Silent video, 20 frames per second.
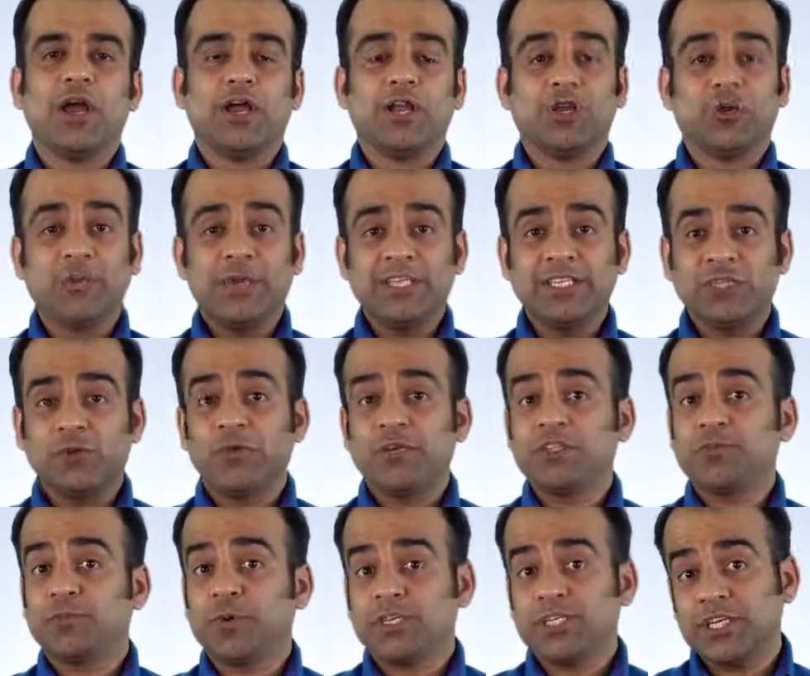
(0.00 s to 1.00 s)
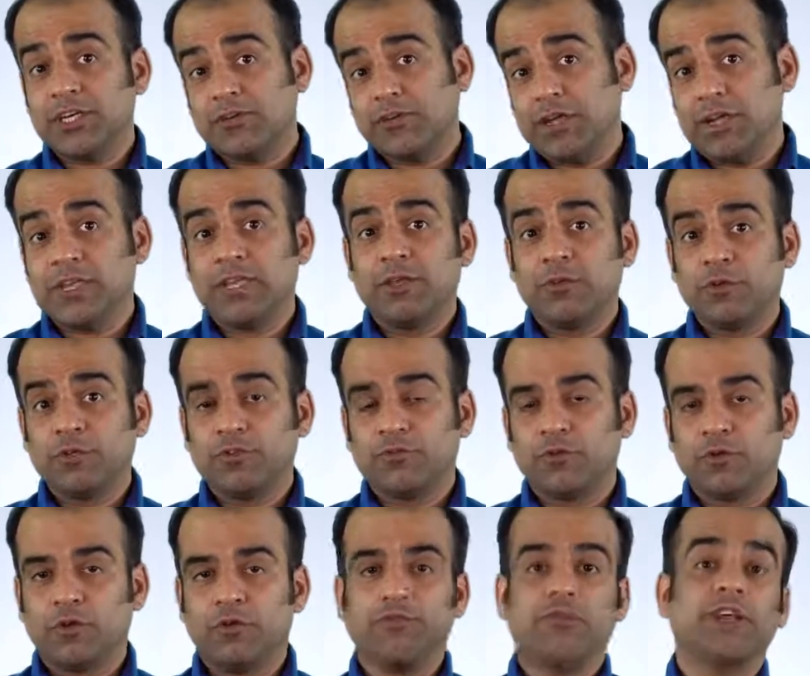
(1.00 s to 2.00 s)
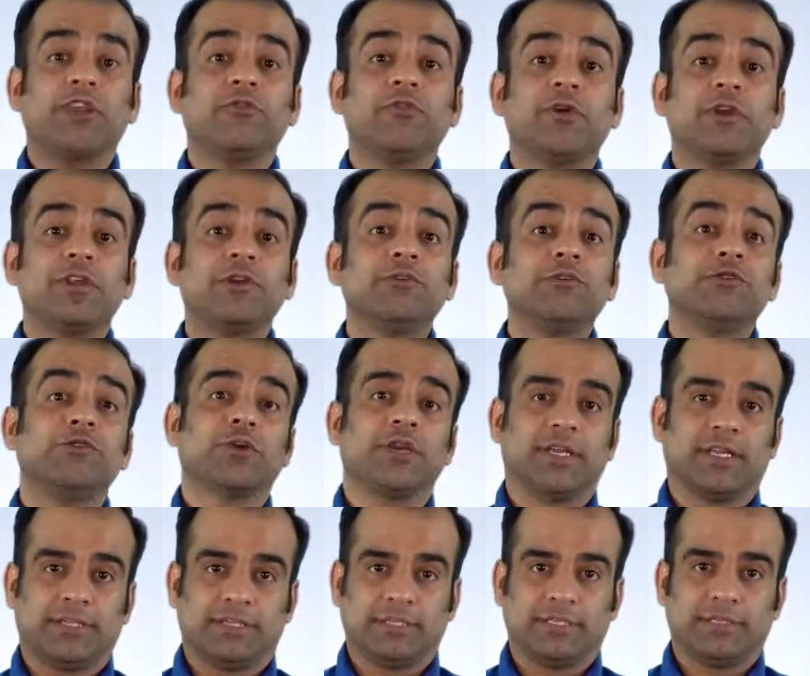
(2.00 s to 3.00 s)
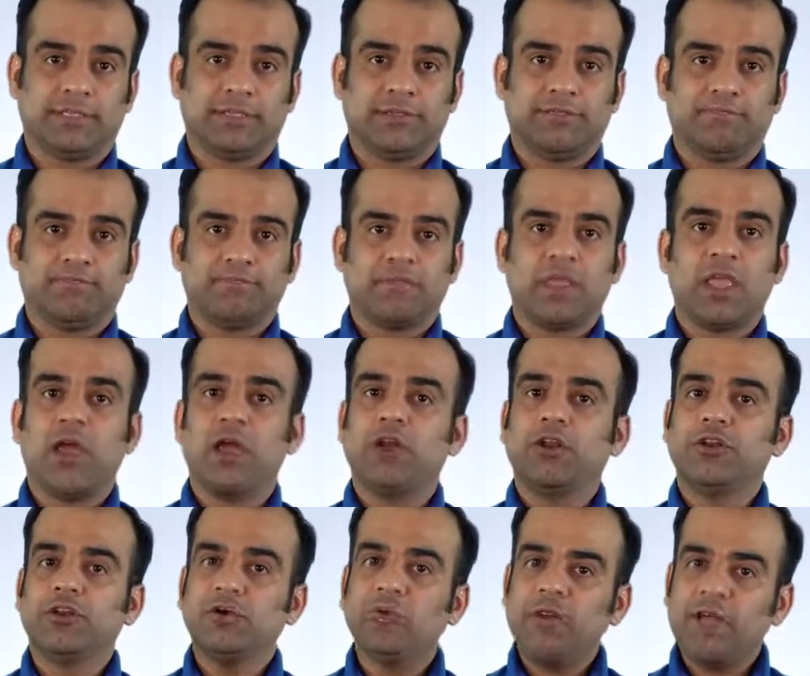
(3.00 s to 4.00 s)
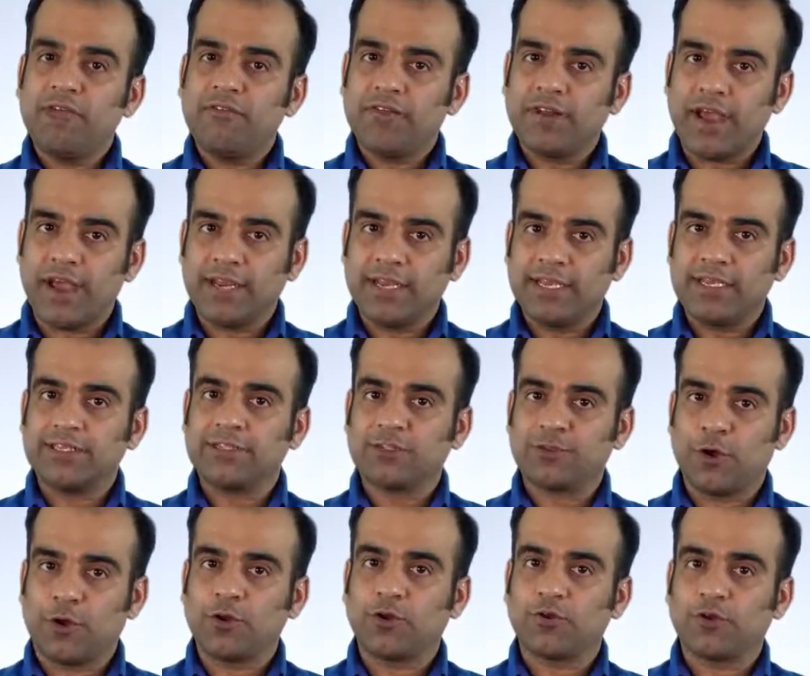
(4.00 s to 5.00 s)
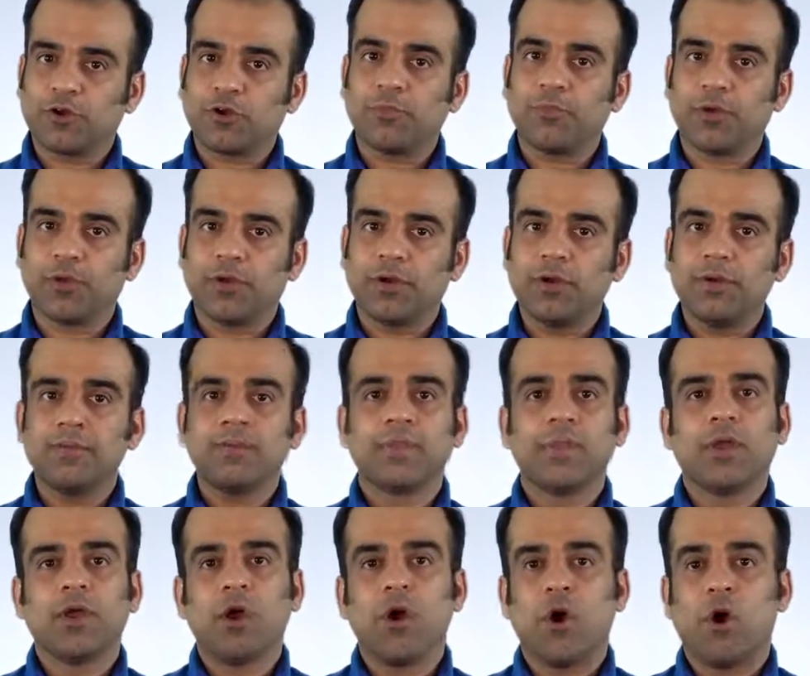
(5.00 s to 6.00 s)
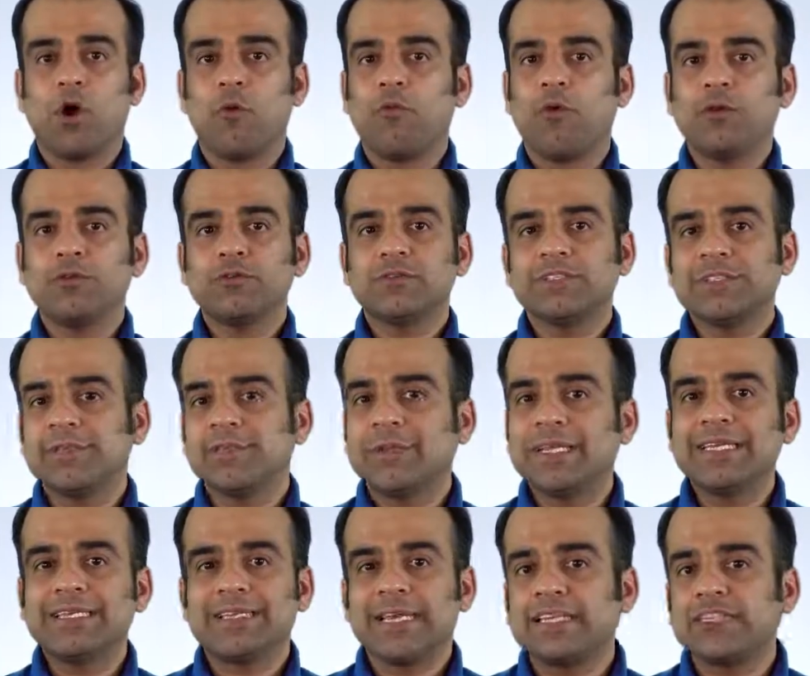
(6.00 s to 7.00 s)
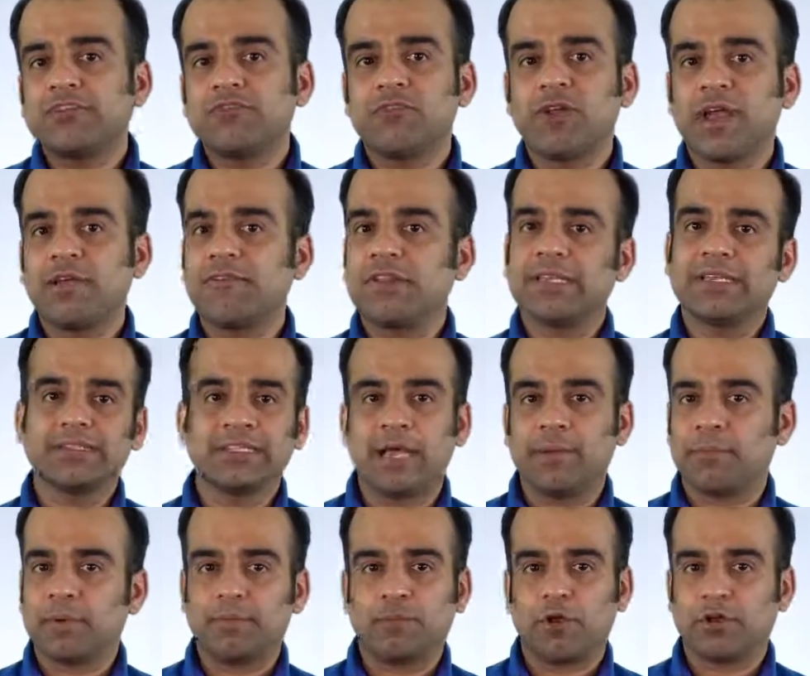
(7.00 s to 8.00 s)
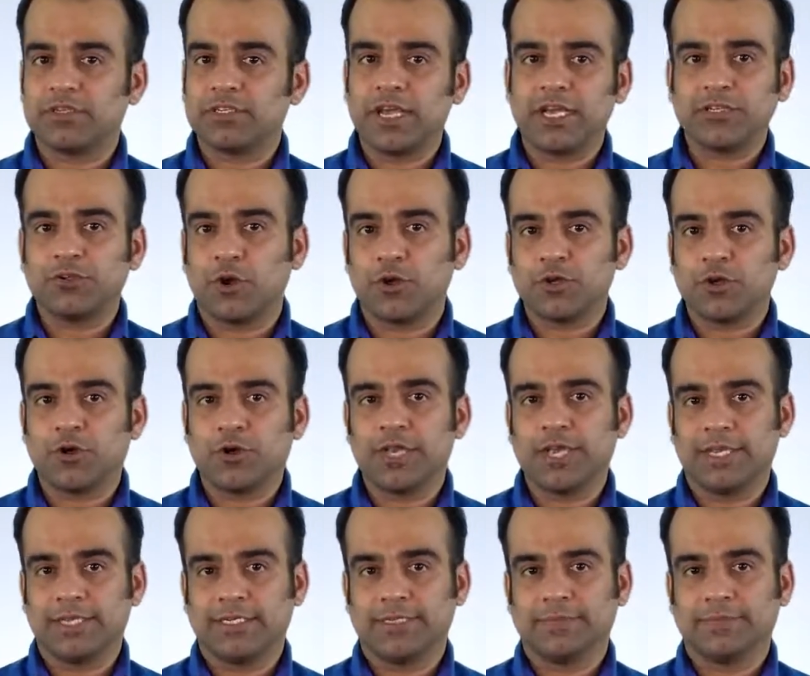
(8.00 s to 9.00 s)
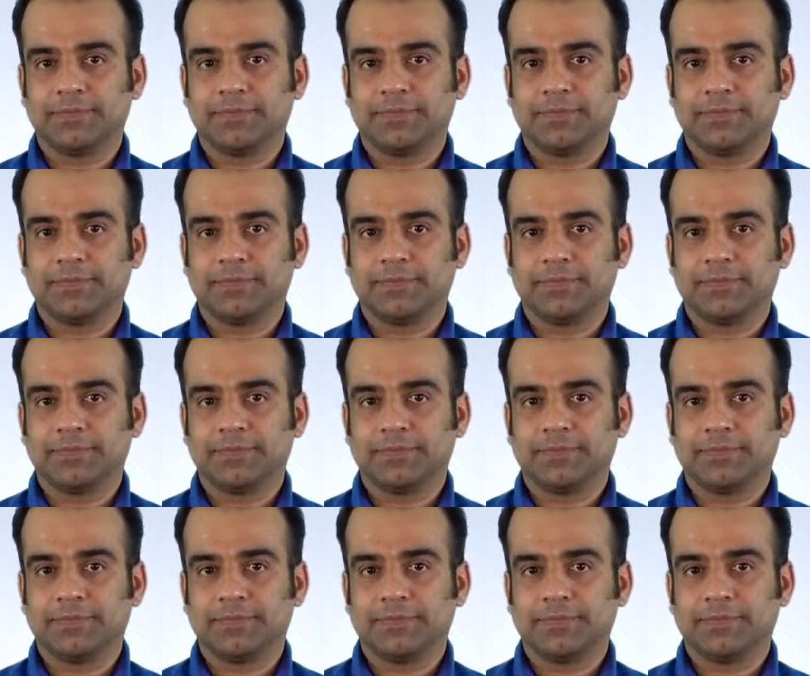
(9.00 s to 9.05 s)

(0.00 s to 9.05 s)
Doing so is particularly useful when you are new to kits, don't have an IDE installed on your computer, or want to simply test drive an example project on your kit,